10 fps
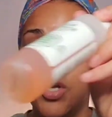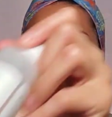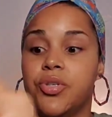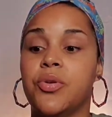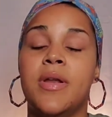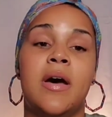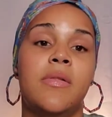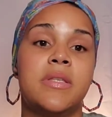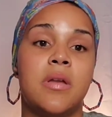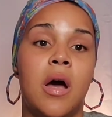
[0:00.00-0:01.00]
So now
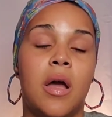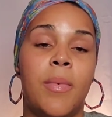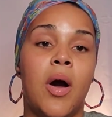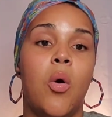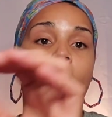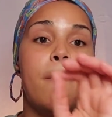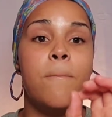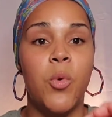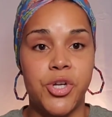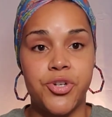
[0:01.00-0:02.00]
let's talk about
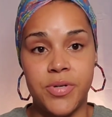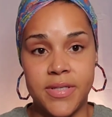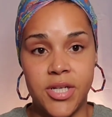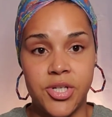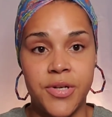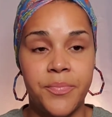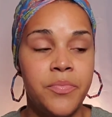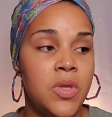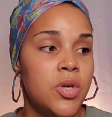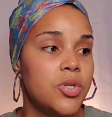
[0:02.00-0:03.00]
moisturization.
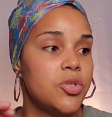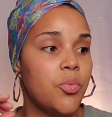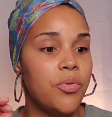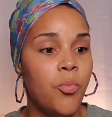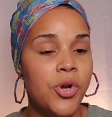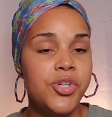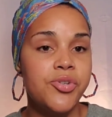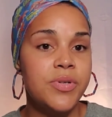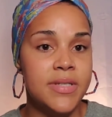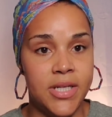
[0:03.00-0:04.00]
So with
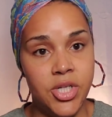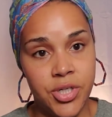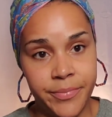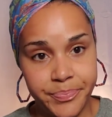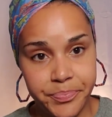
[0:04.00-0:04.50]
moisturization,